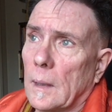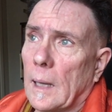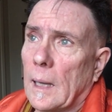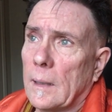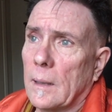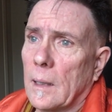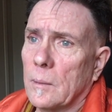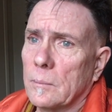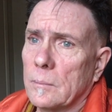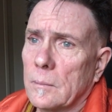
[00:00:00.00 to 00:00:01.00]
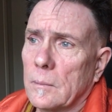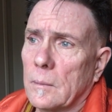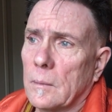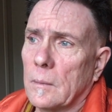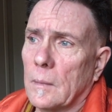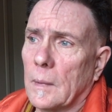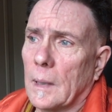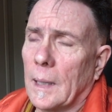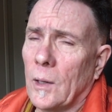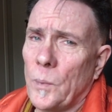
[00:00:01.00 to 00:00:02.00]
And
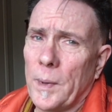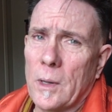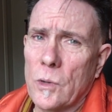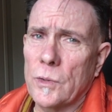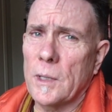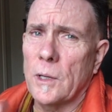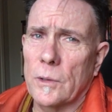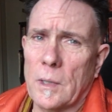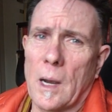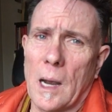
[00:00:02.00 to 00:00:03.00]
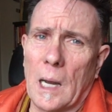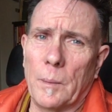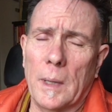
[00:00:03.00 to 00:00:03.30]
I hope you're using your time.